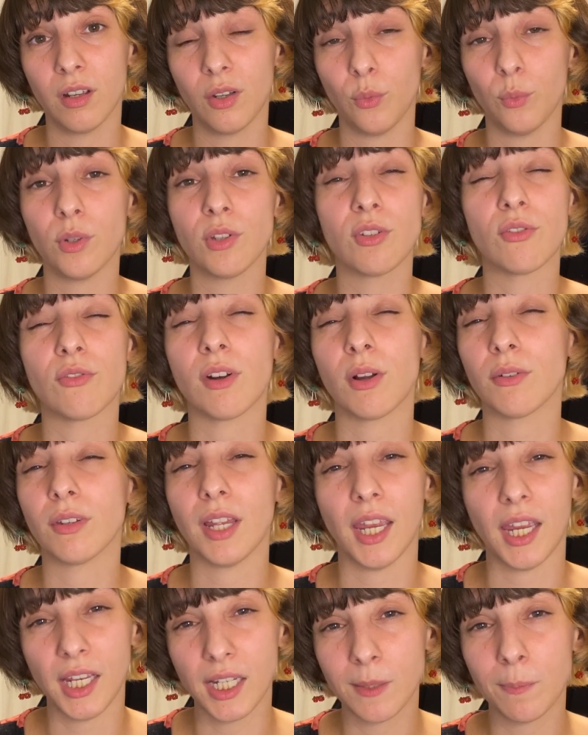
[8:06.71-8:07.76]
which is around
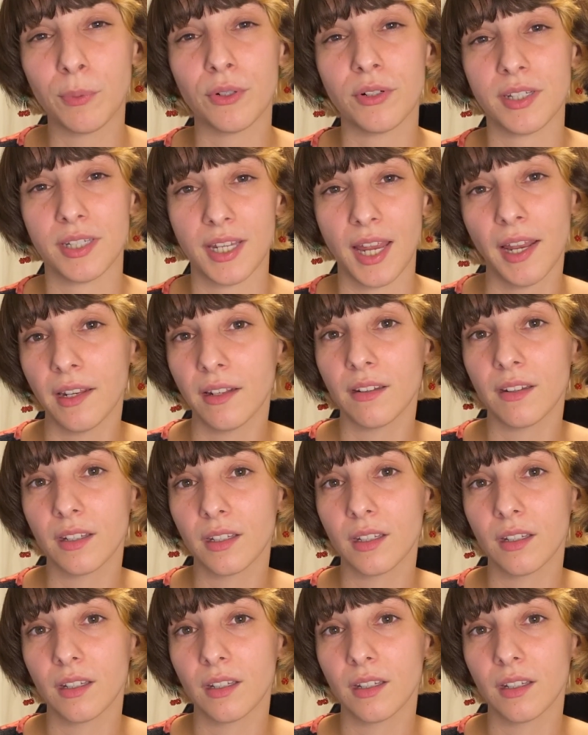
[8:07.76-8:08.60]
8%,